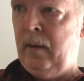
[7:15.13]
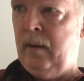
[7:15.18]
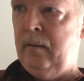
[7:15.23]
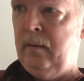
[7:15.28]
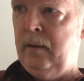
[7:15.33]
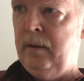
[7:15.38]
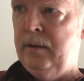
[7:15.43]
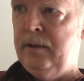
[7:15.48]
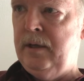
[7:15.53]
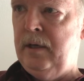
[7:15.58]

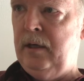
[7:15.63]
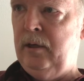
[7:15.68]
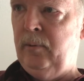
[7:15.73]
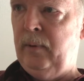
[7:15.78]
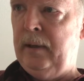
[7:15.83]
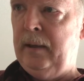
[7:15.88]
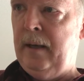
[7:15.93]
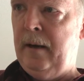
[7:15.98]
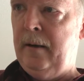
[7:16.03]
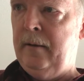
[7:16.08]

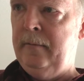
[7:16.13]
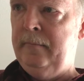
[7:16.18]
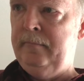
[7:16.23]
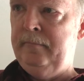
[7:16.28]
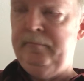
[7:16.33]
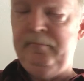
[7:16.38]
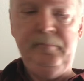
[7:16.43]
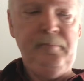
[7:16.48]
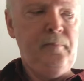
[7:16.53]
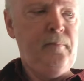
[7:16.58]
Continuing now,
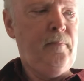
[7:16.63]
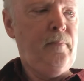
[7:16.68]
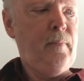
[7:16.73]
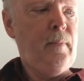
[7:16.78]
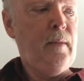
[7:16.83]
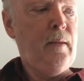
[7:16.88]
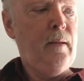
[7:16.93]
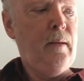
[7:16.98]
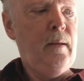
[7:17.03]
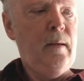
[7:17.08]

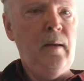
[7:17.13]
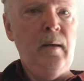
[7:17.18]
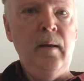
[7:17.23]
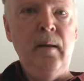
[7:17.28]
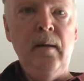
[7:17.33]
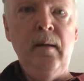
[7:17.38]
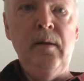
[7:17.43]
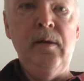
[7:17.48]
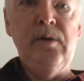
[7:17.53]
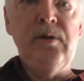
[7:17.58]

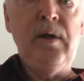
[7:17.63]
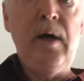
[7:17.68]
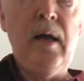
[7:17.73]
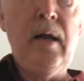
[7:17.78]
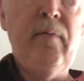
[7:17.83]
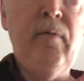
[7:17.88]
this kind of